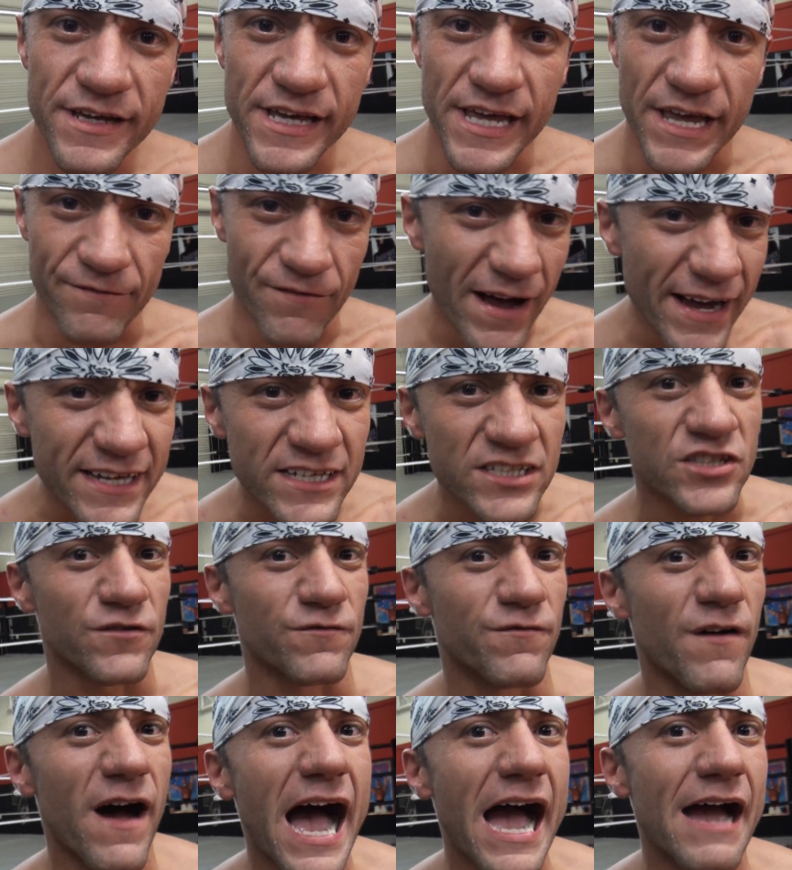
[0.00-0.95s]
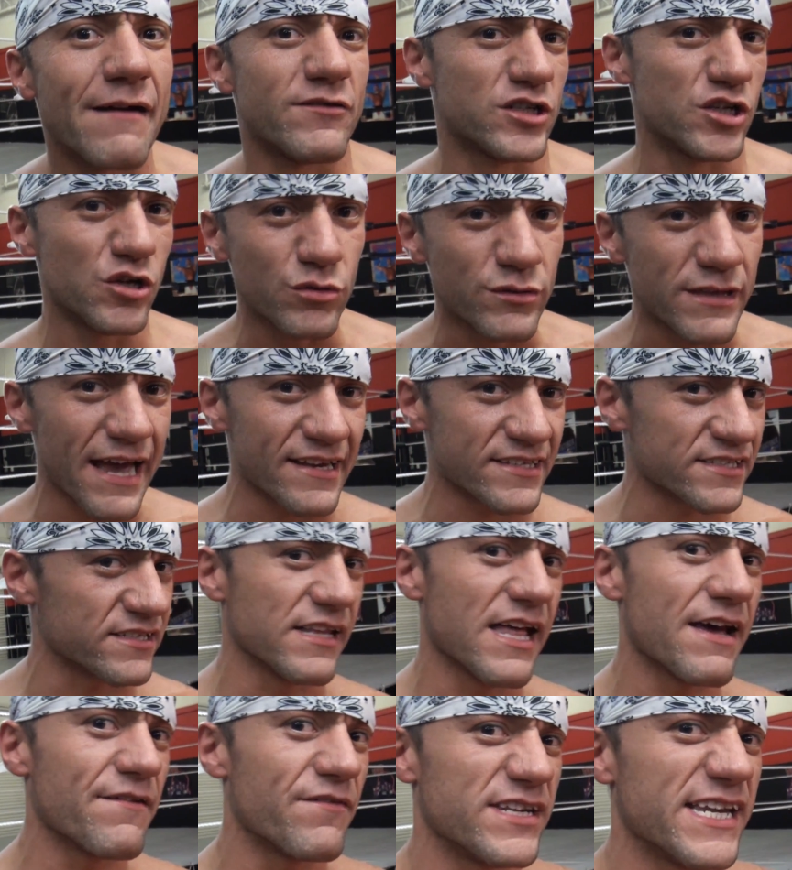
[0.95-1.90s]
if I can survive a
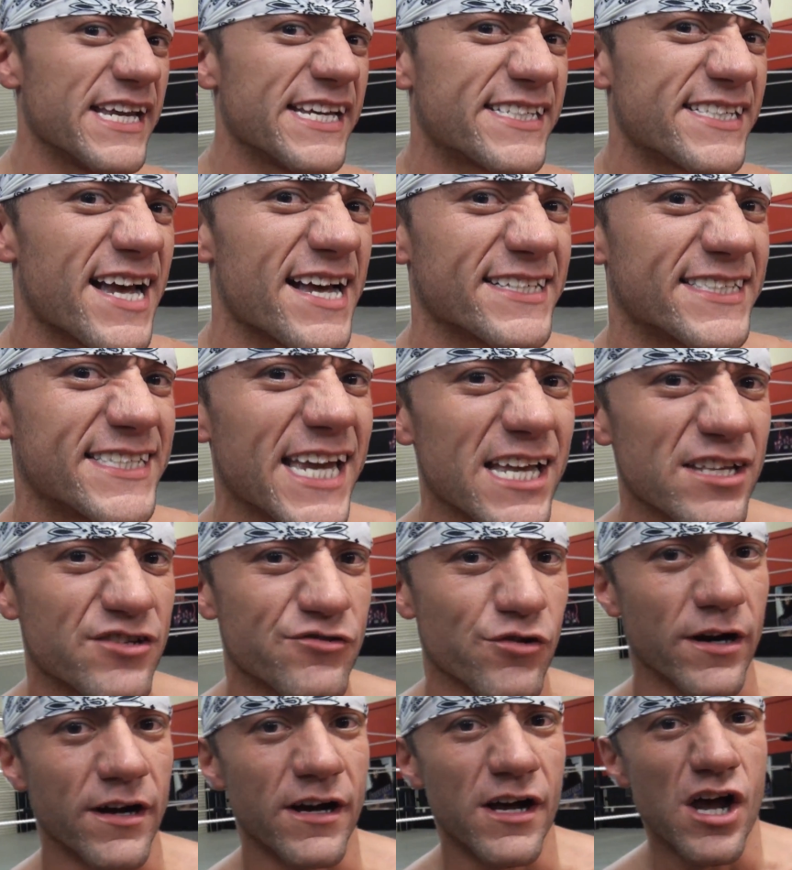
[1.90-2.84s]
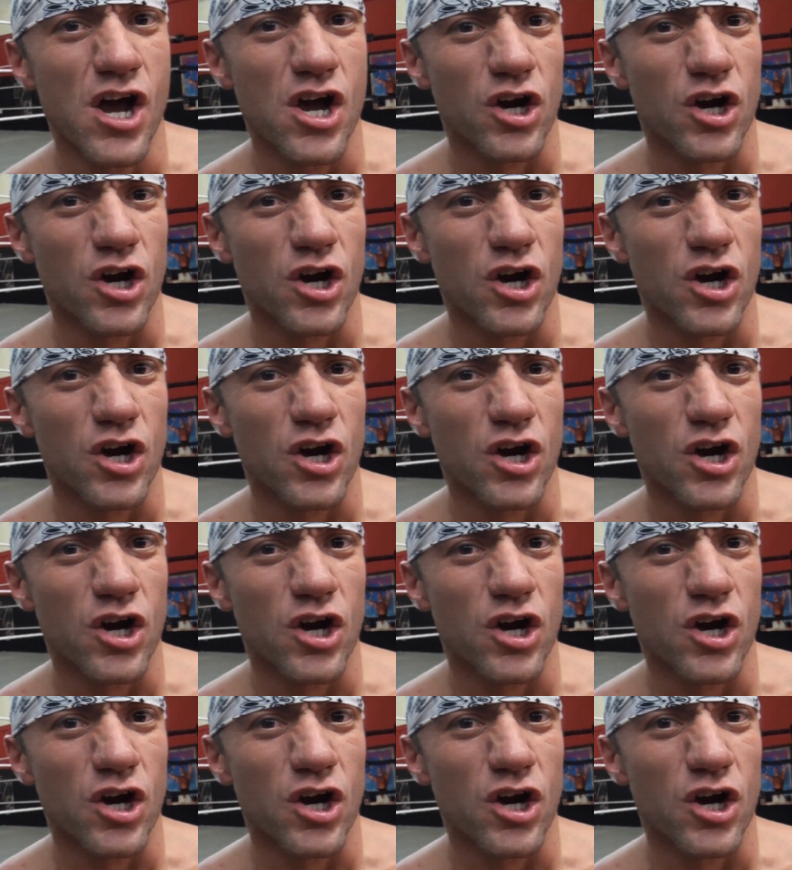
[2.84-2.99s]
2011 Nissan Sentra,